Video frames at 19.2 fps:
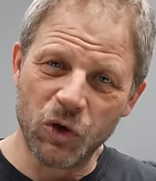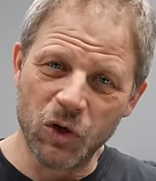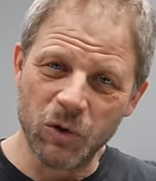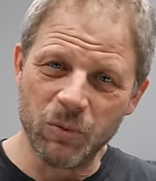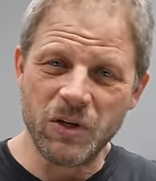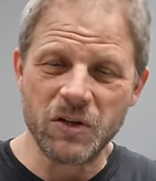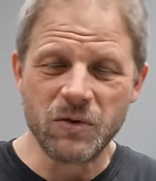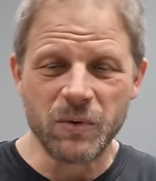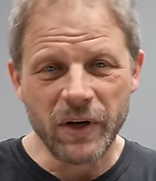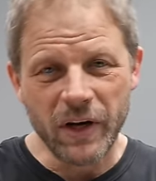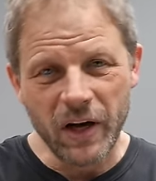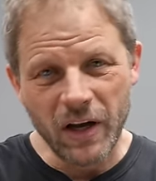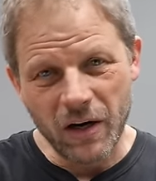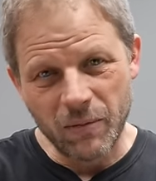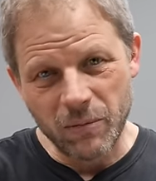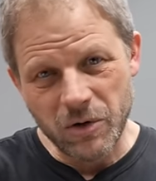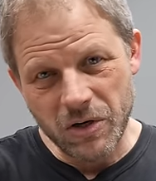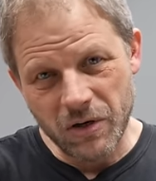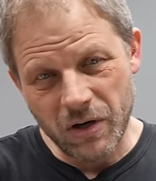Thurlby's, we got
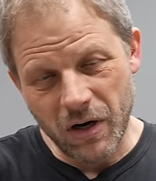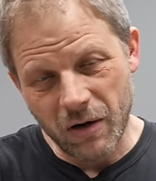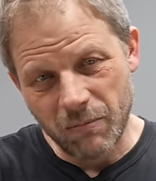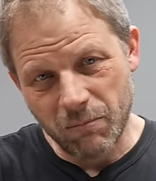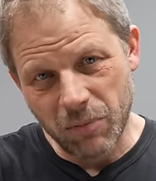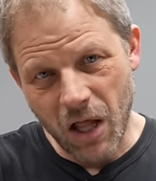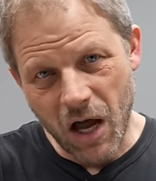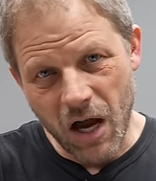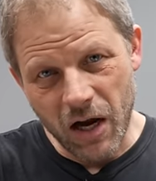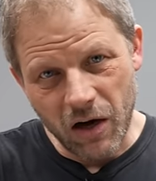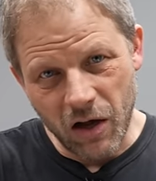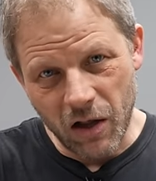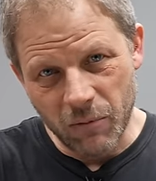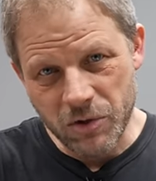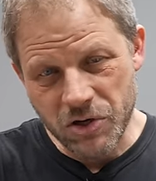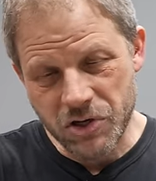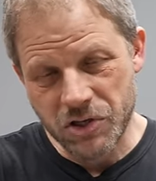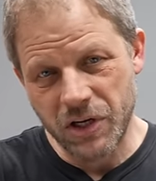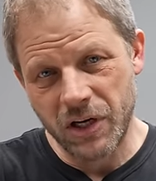our, our block all
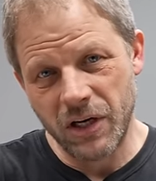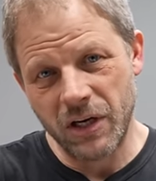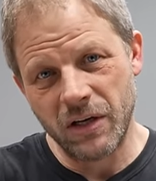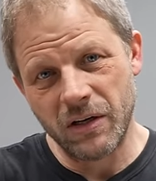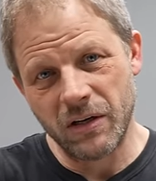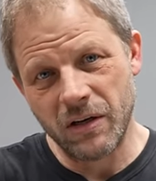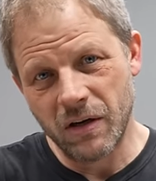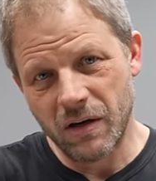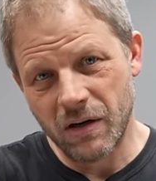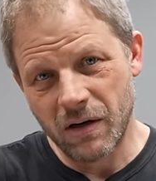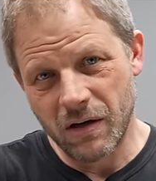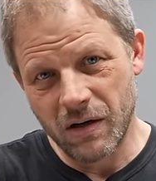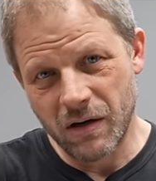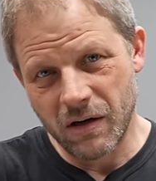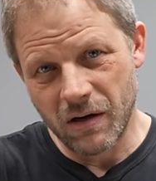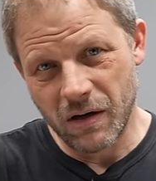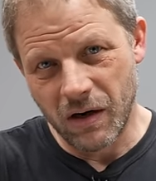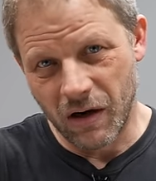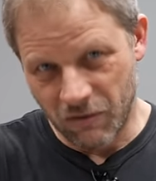machine,
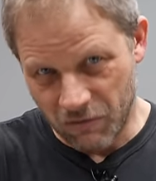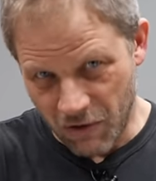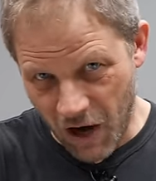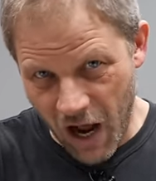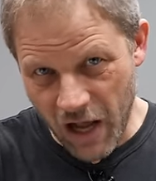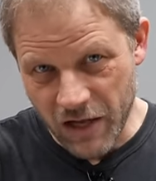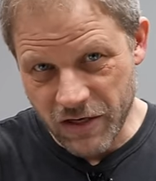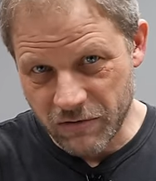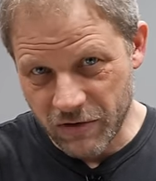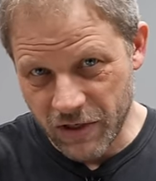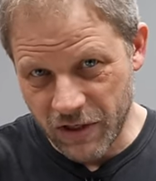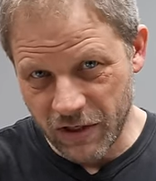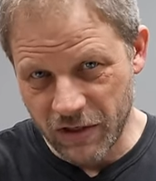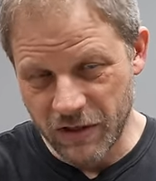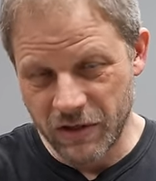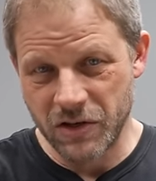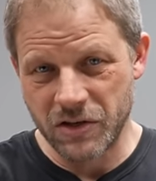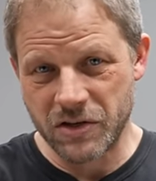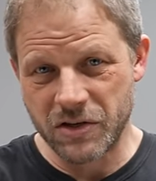our rods
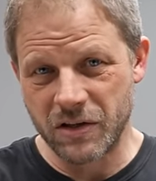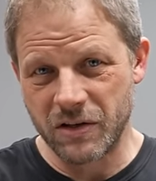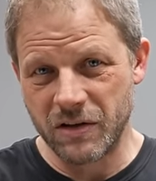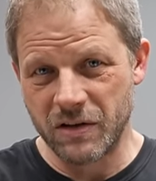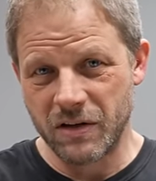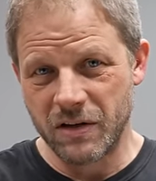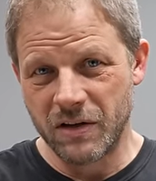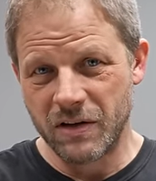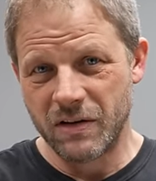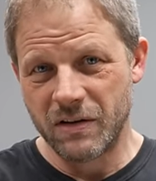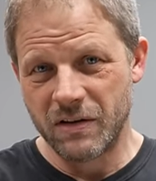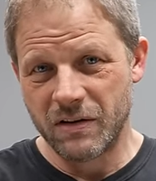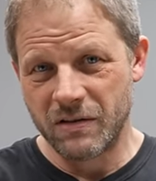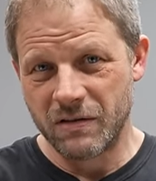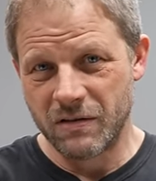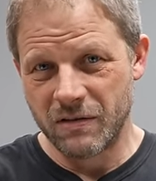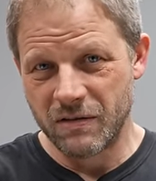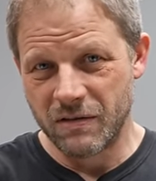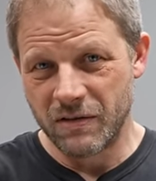reconditioned,
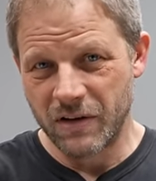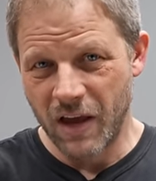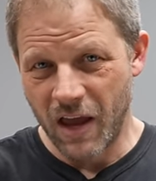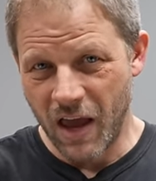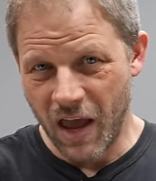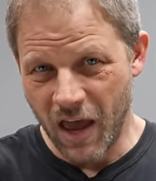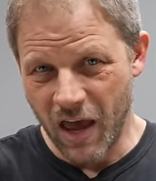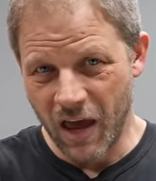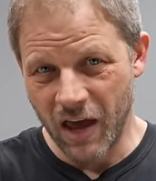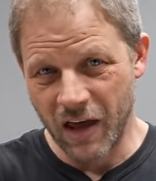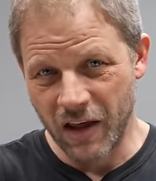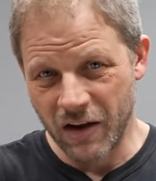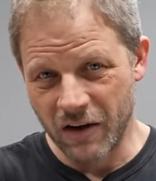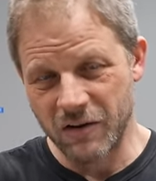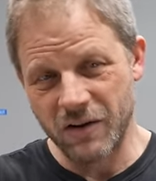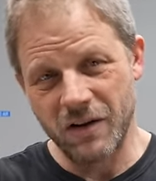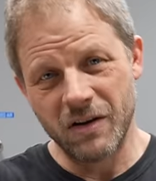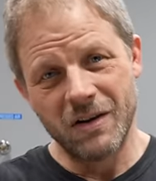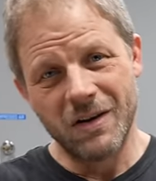
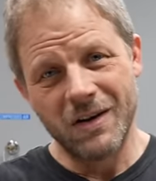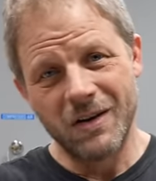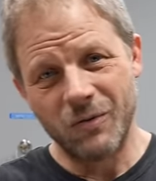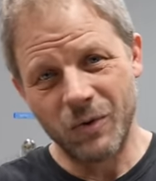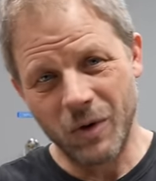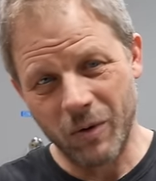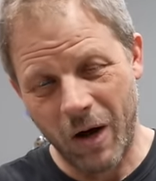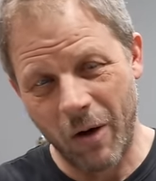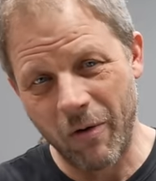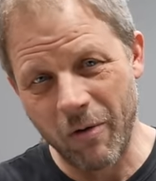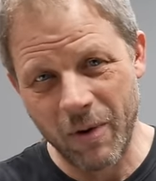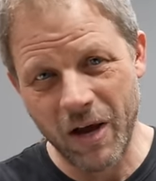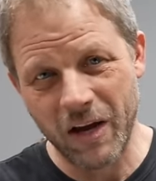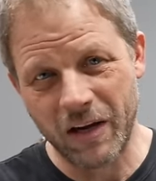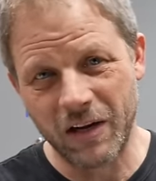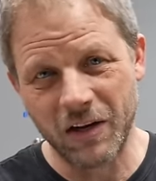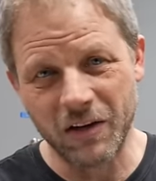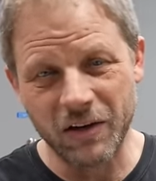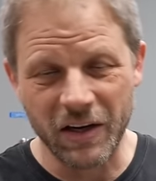and we were coming
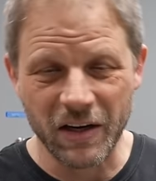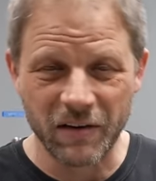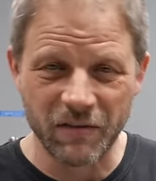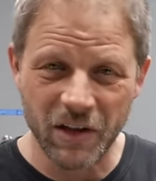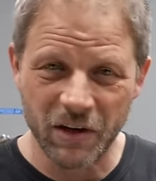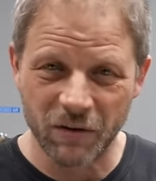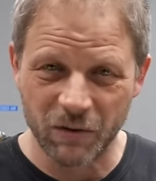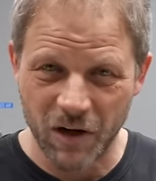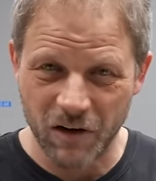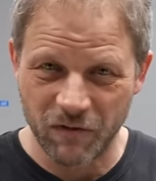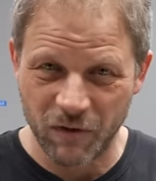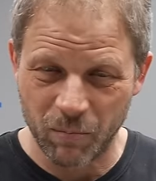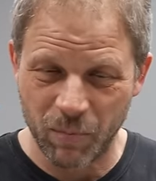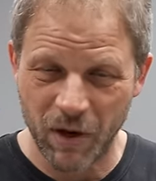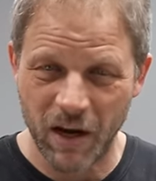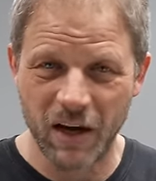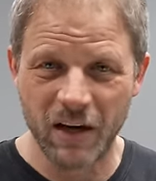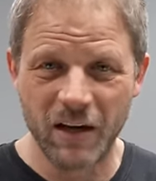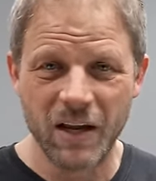back here to get everything ready for
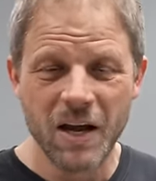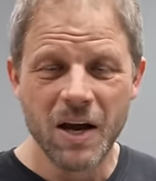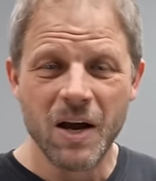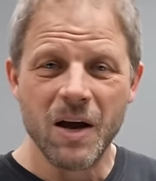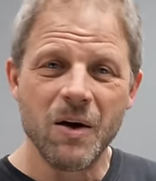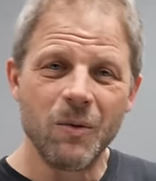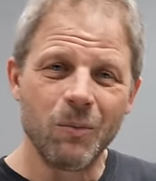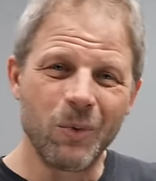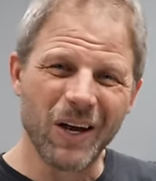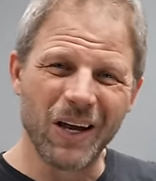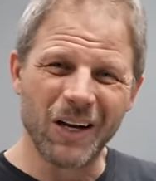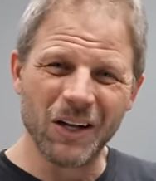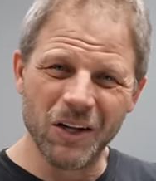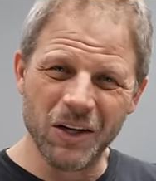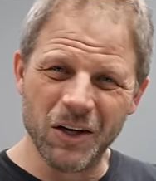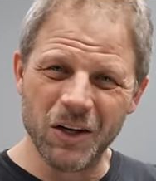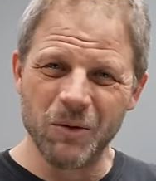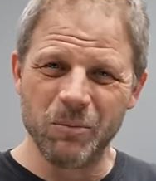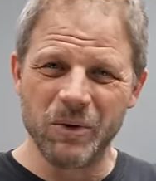paint. We got a
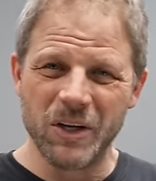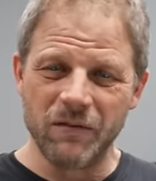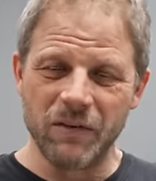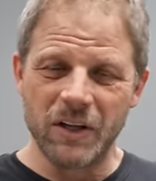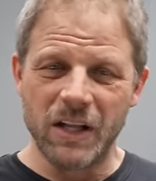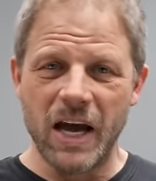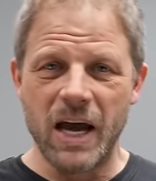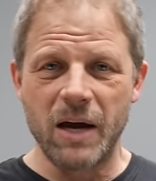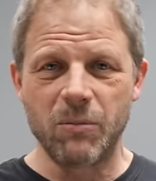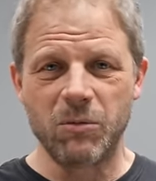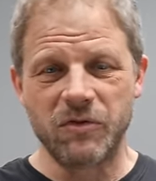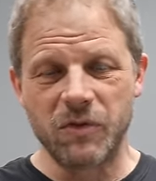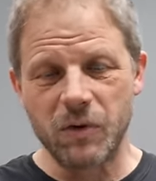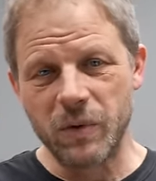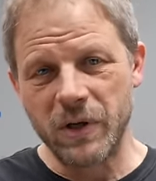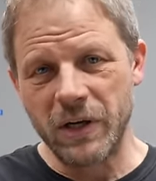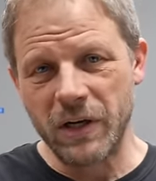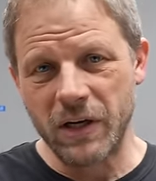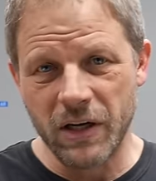little bit of a lag before
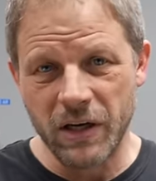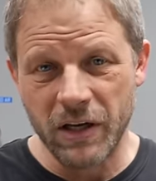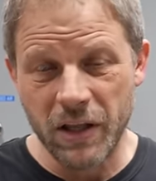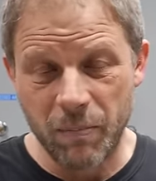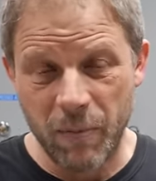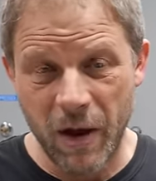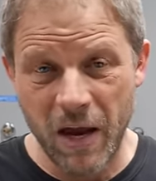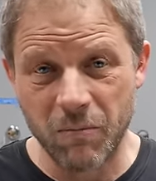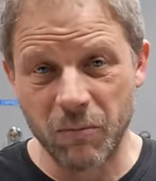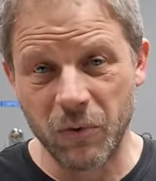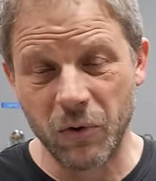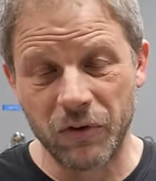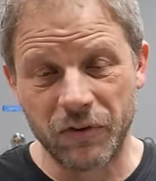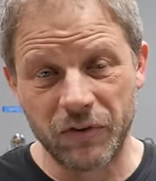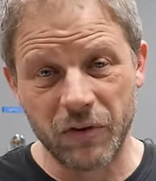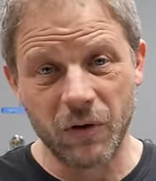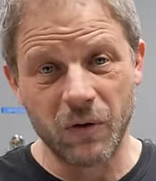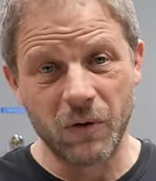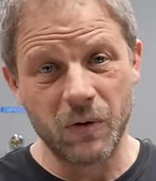we can get into the paint
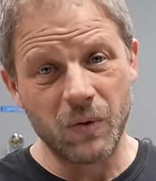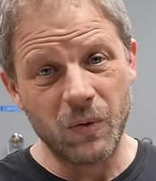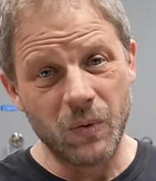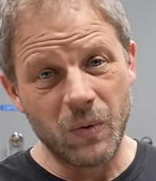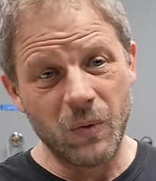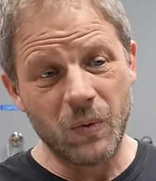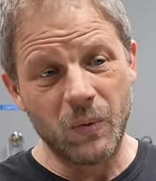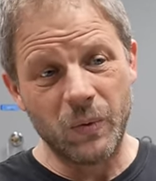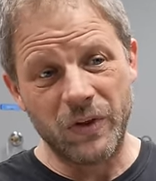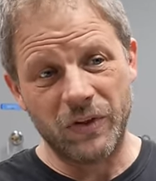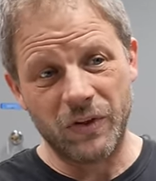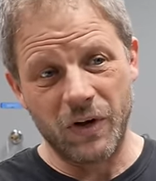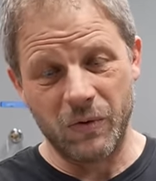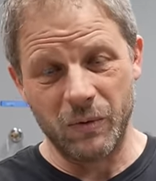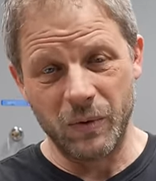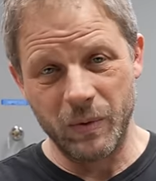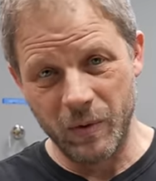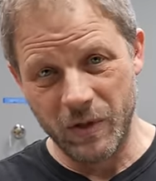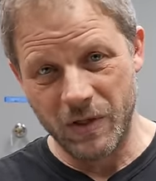booth, so we
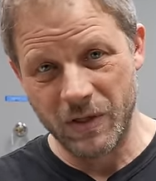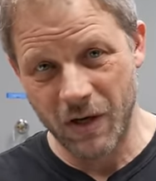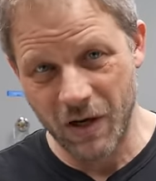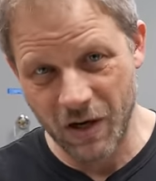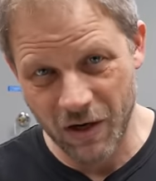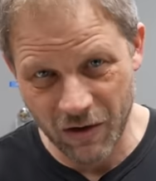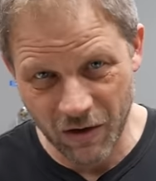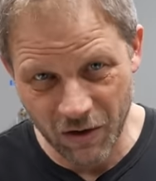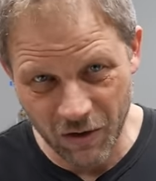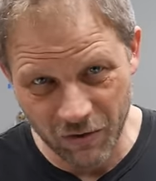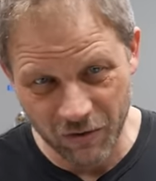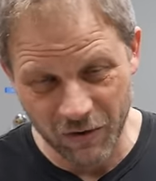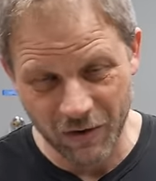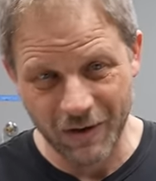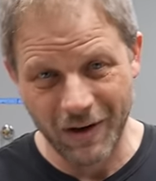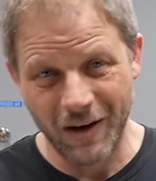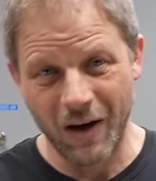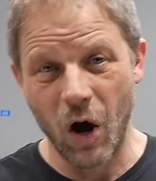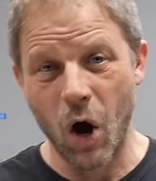thought we would talk
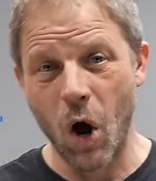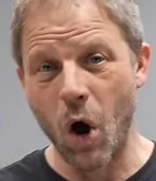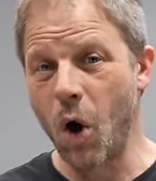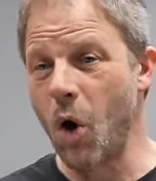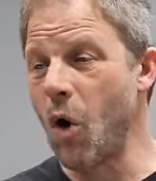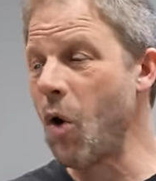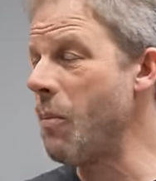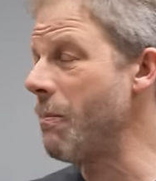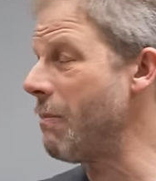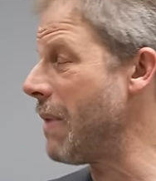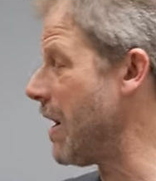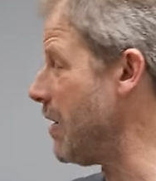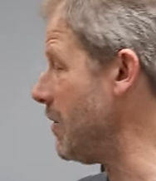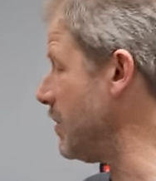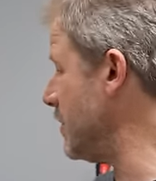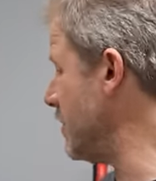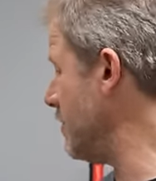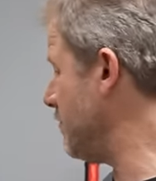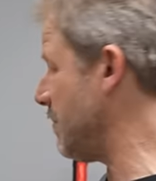over a whole
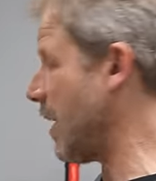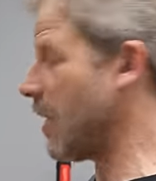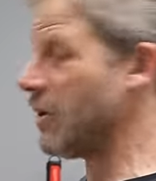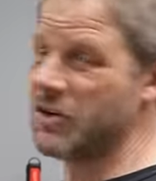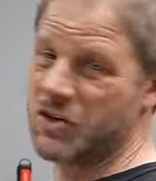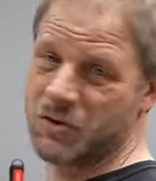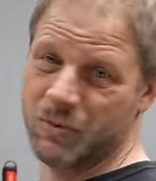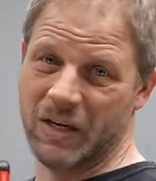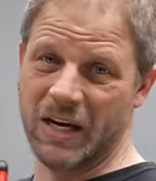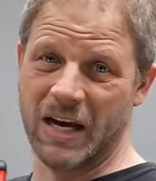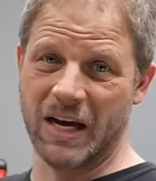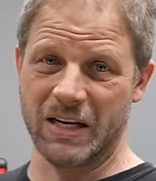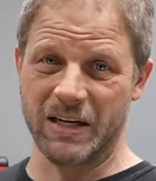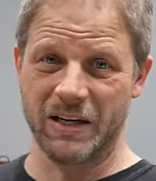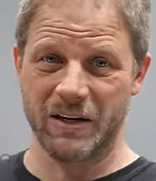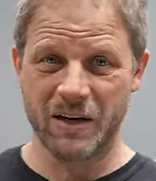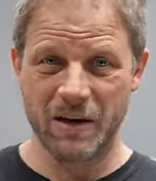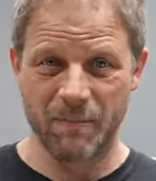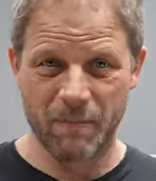mountain of parts we got
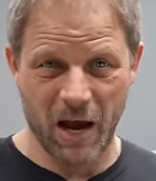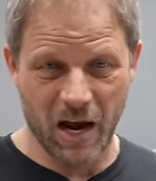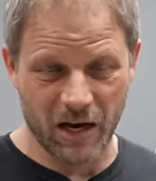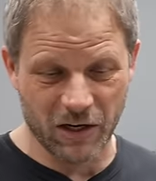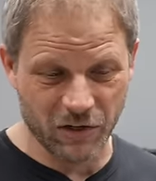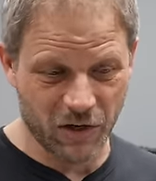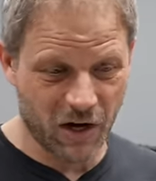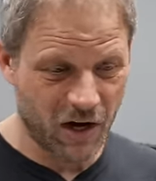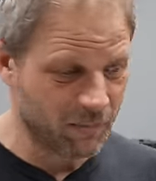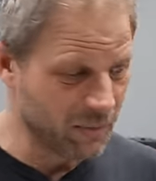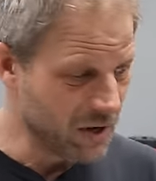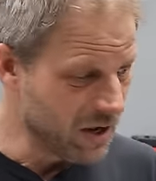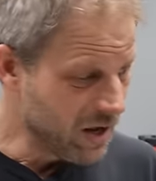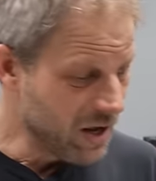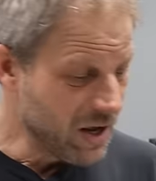here in the backdrop.